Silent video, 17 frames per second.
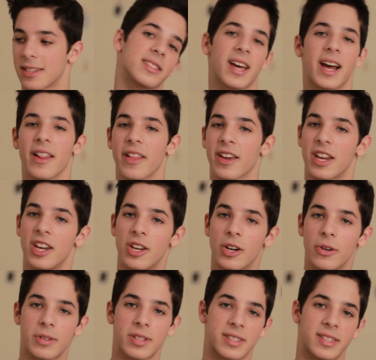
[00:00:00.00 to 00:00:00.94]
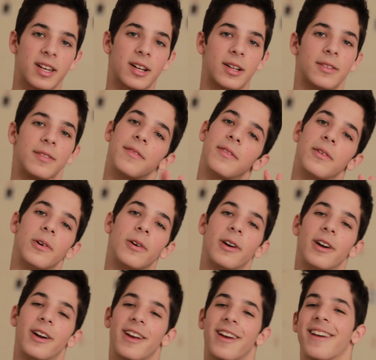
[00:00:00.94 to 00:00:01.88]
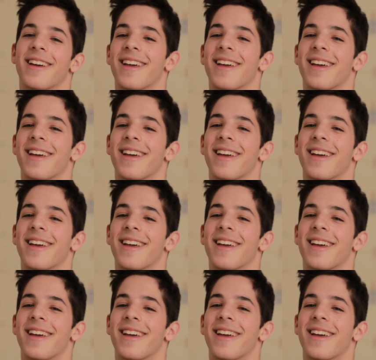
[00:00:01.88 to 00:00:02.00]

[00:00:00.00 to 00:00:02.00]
It's kind of like a note to self, or